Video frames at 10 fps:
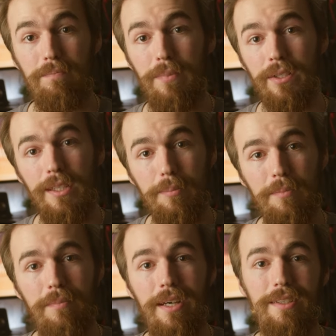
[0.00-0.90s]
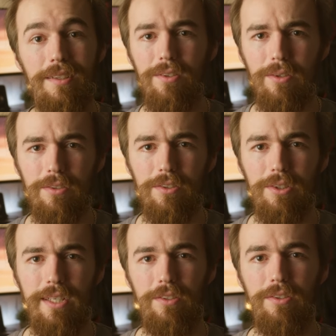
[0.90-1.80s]
But keep in mind, a soldered
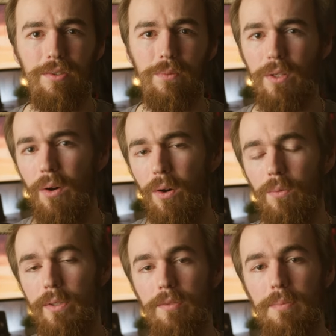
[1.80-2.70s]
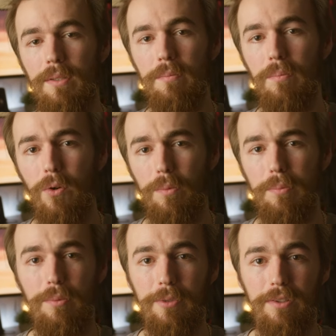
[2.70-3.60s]
connection will always be a more
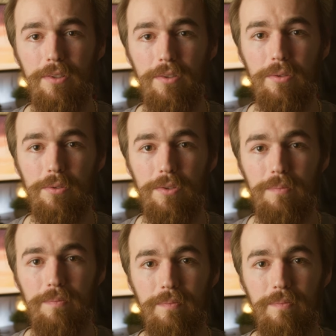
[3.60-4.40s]
permanent solution.